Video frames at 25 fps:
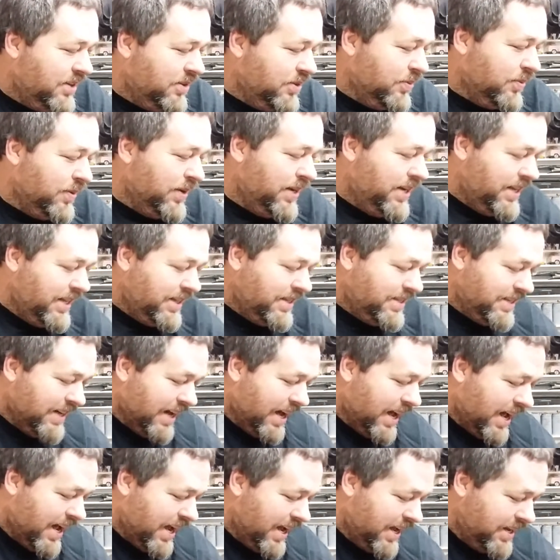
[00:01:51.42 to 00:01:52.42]
when it
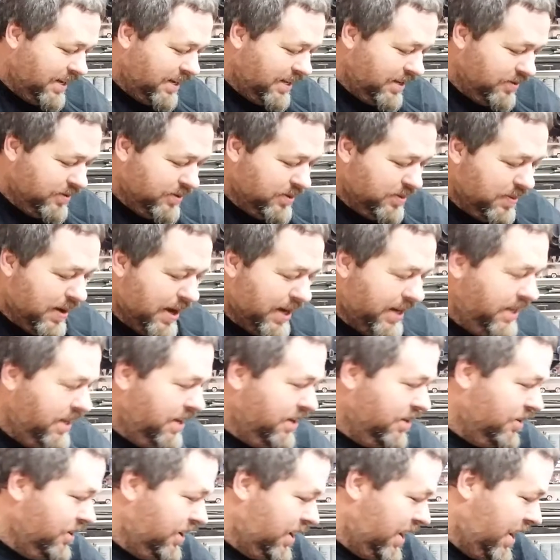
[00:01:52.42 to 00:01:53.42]
died, it was about 1.5
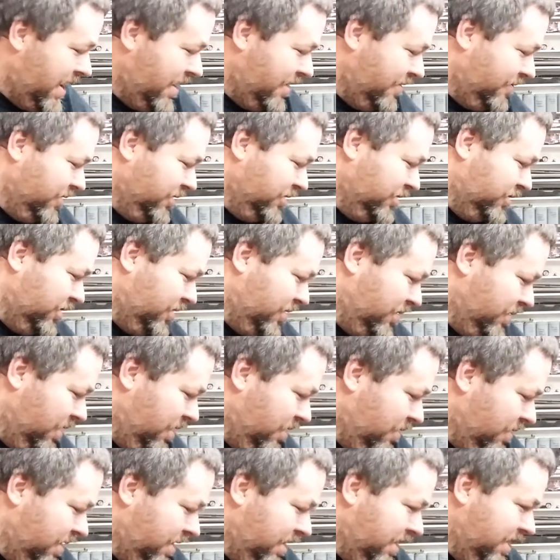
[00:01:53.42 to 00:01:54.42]
years or so
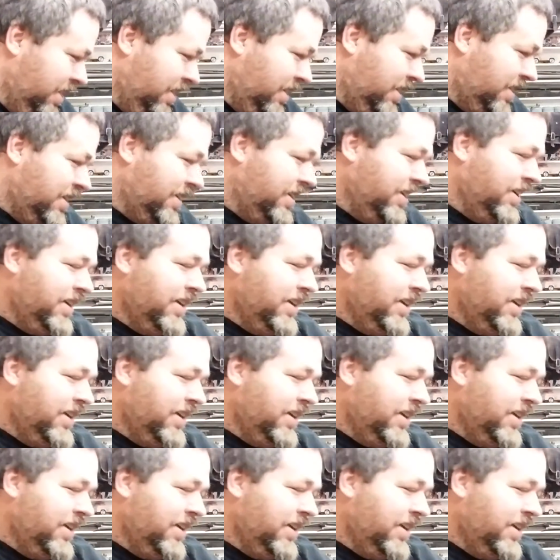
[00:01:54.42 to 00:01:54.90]
ago, I think.